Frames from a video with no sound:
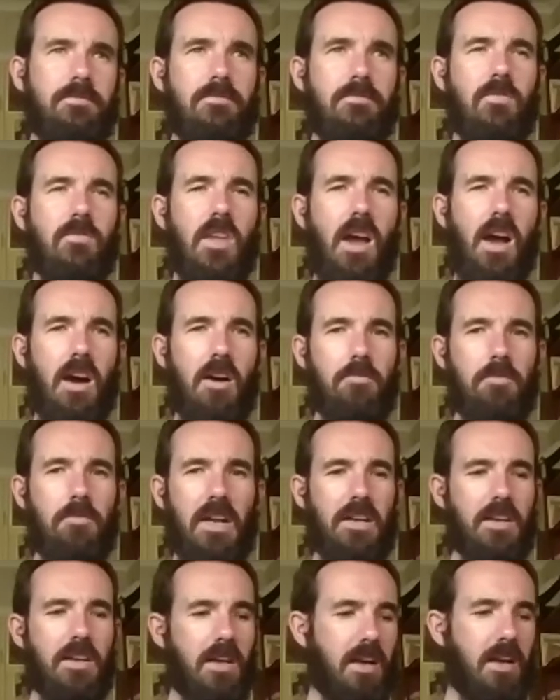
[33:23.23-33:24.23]
um, an,
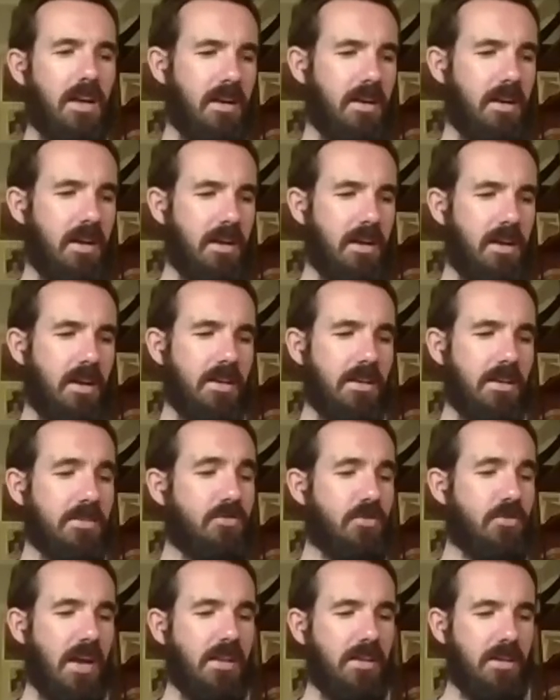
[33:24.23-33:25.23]
a, a, an
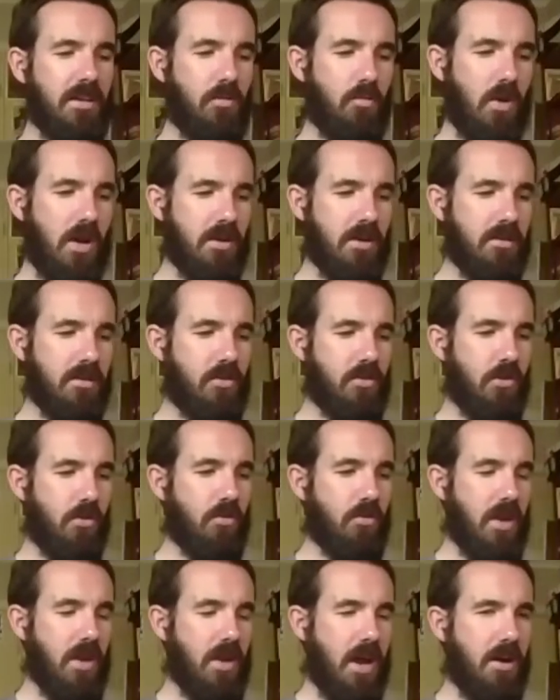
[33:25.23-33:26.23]
Australian one
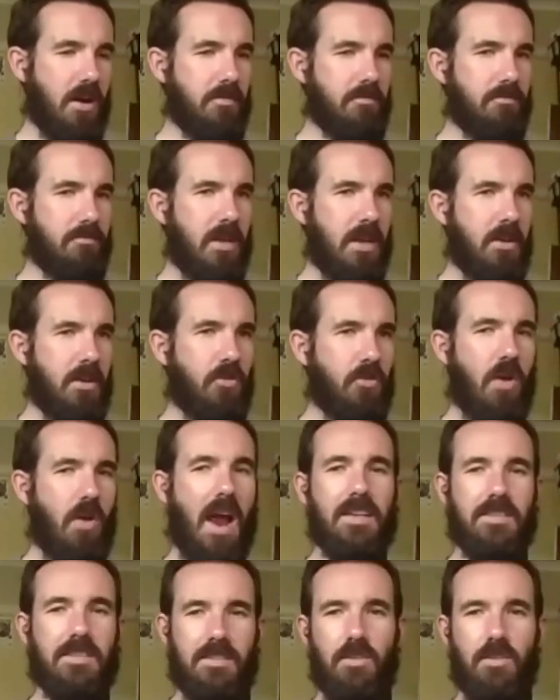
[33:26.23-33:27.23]
called um,
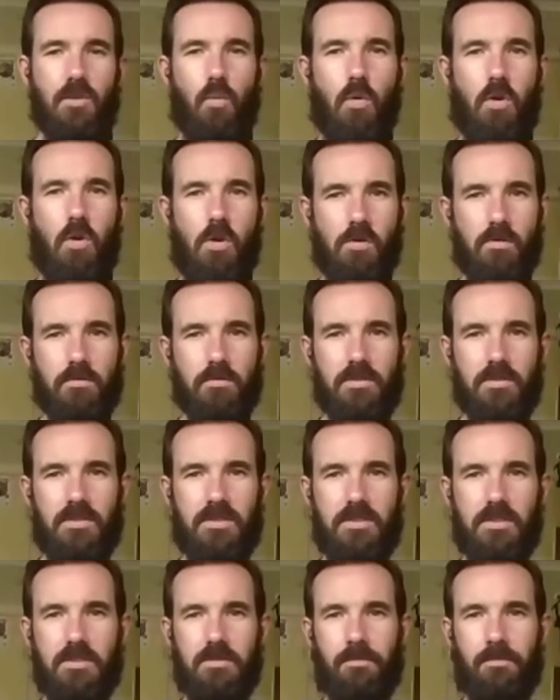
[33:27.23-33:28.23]
Cracks in the
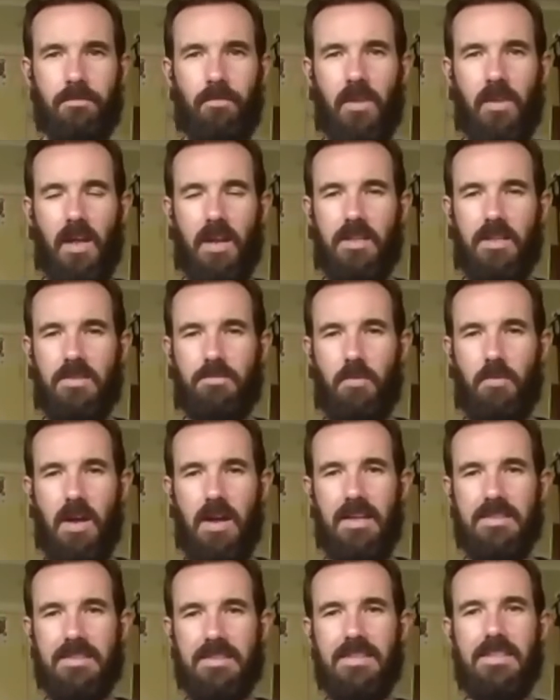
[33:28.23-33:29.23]
Walls. And it's
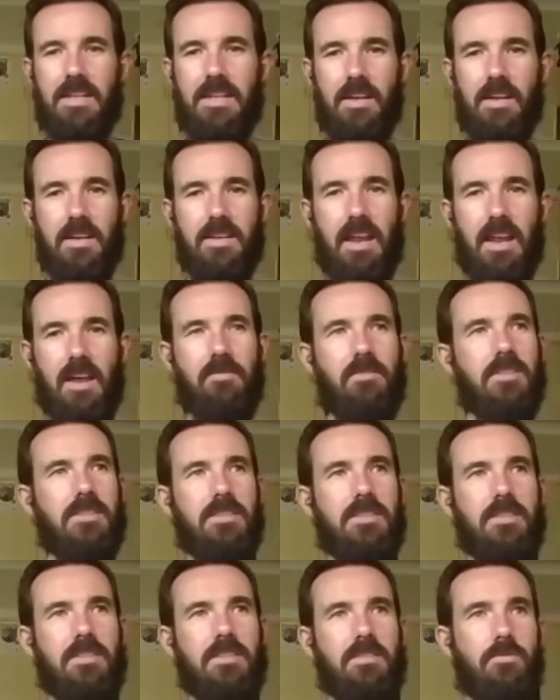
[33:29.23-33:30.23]
by Tatiana
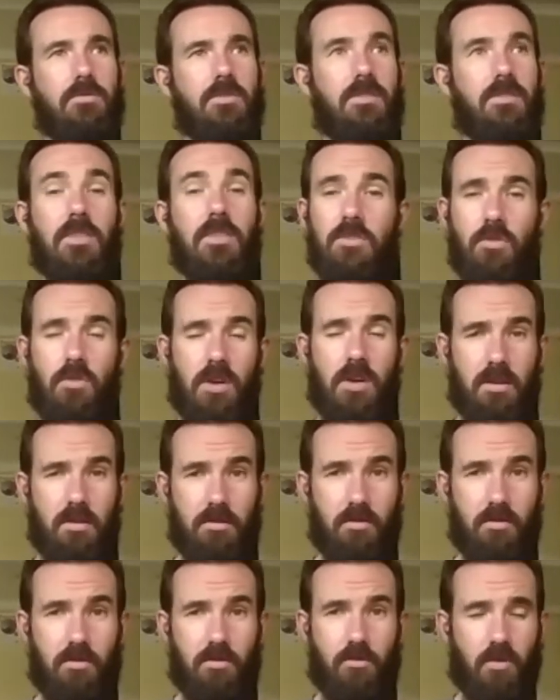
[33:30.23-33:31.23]
Davidson, who's a
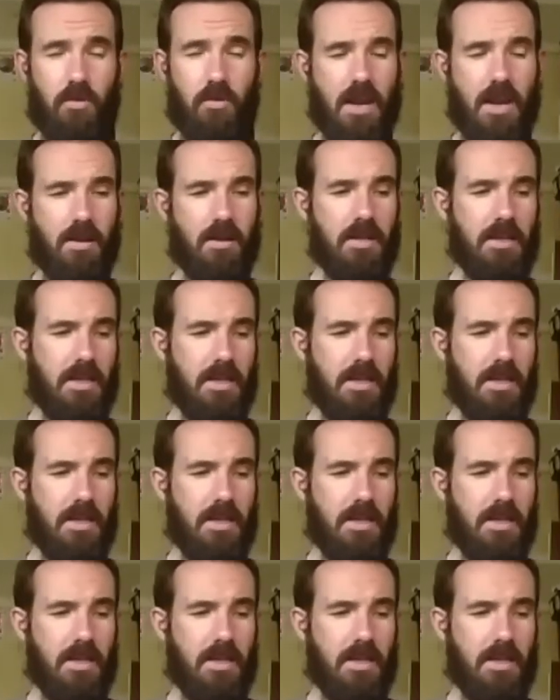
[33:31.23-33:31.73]
Victorian creator.